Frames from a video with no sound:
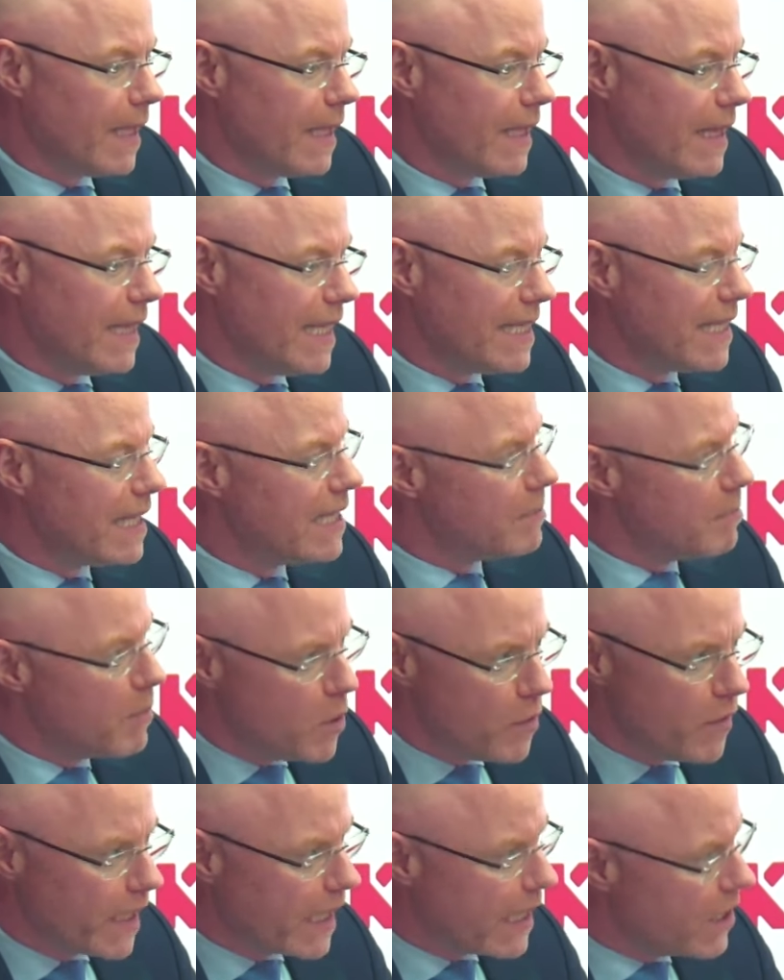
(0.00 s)
This is
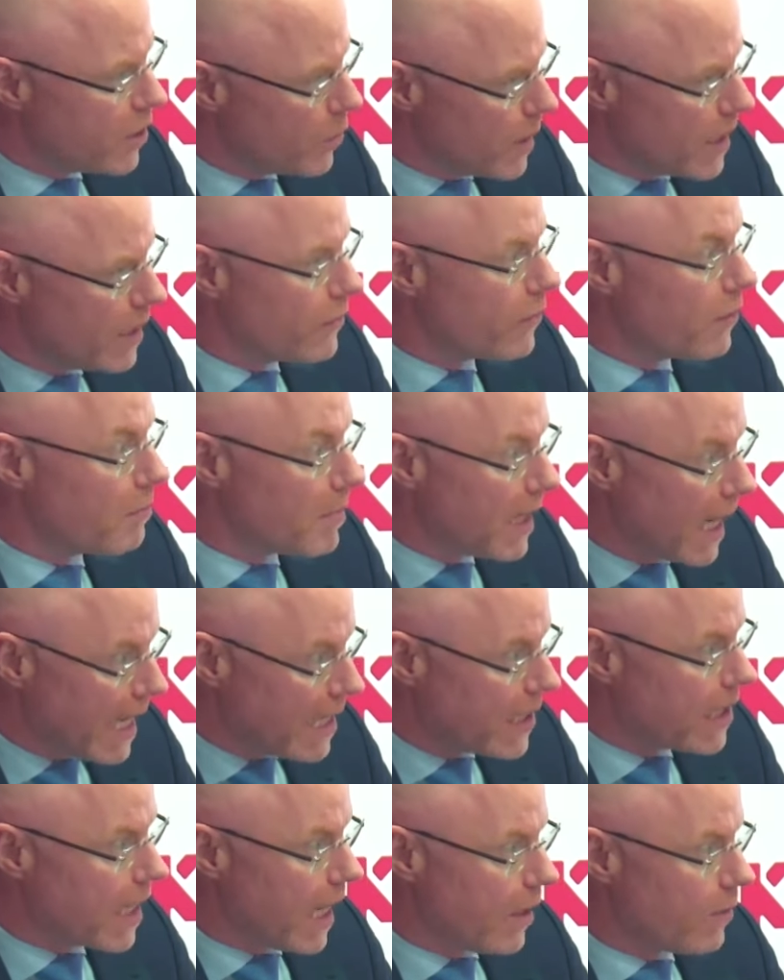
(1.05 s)
moving into a different
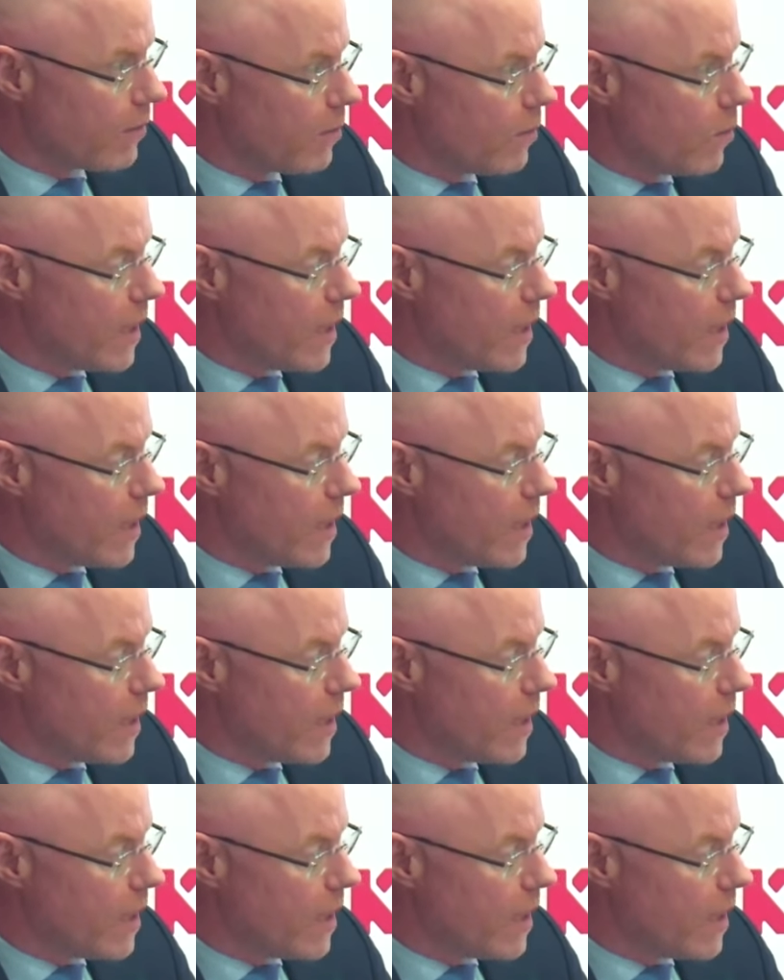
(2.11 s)
place now.